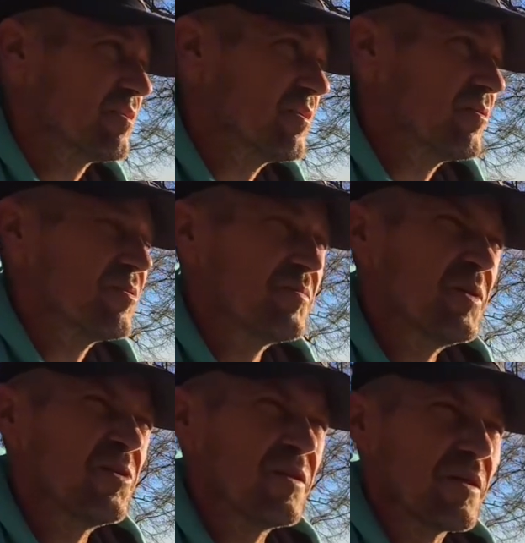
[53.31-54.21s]
So there was
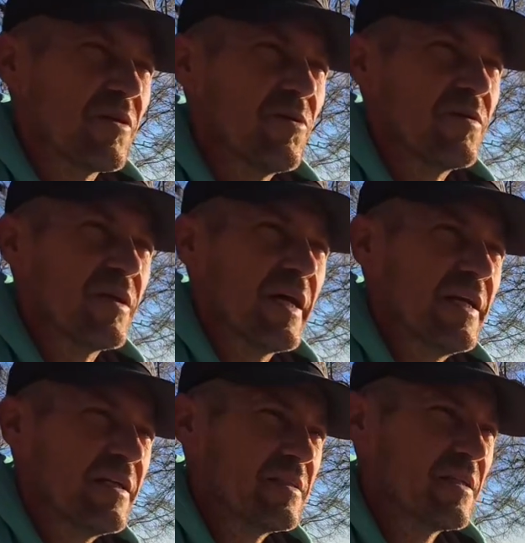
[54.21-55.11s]
music going late
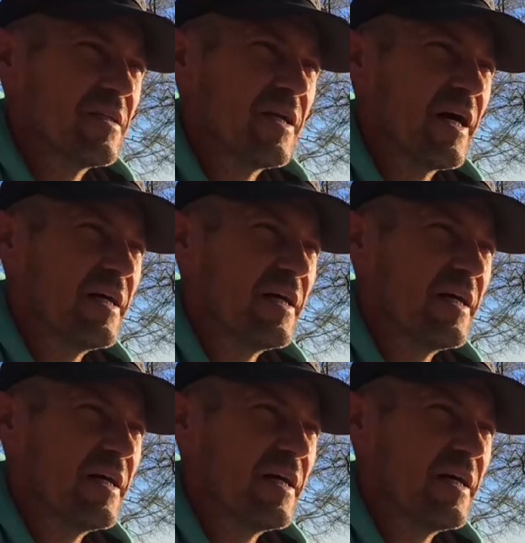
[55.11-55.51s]
into the night.